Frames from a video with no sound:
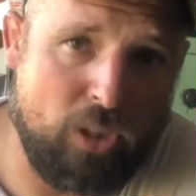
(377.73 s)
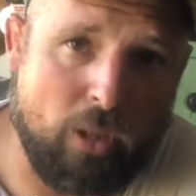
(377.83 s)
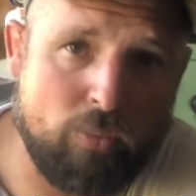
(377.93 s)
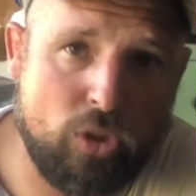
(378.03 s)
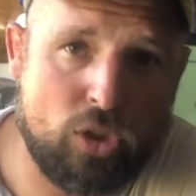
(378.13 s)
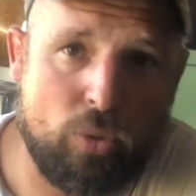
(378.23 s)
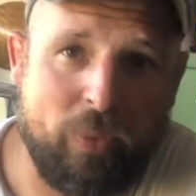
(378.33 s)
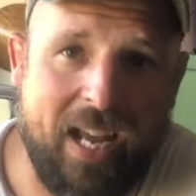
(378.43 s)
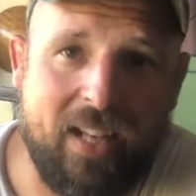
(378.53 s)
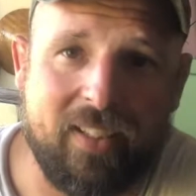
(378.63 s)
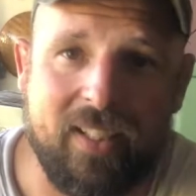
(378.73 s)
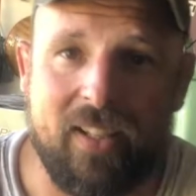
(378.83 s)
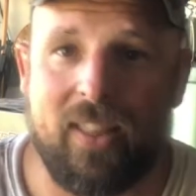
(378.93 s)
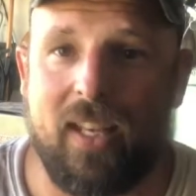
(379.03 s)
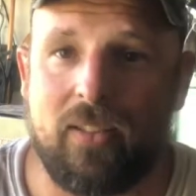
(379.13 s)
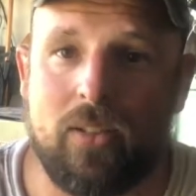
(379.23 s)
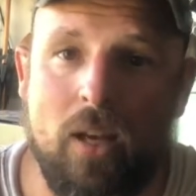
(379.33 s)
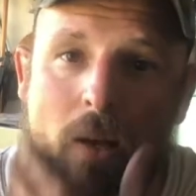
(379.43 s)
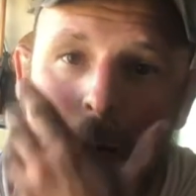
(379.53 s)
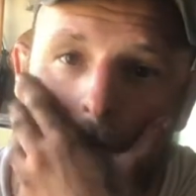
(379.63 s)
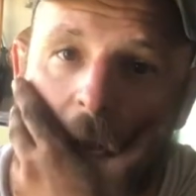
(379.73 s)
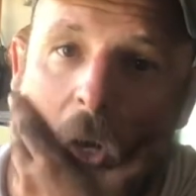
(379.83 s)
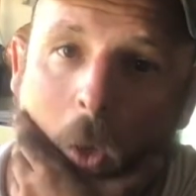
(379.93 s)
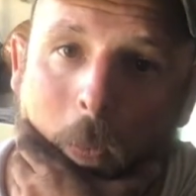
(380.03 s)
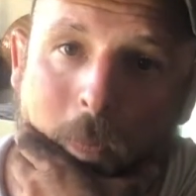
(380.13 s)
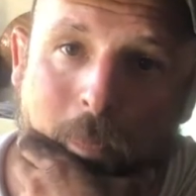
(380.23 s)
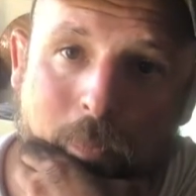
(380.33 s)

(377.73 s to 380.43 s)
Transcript: just the reality of things. So,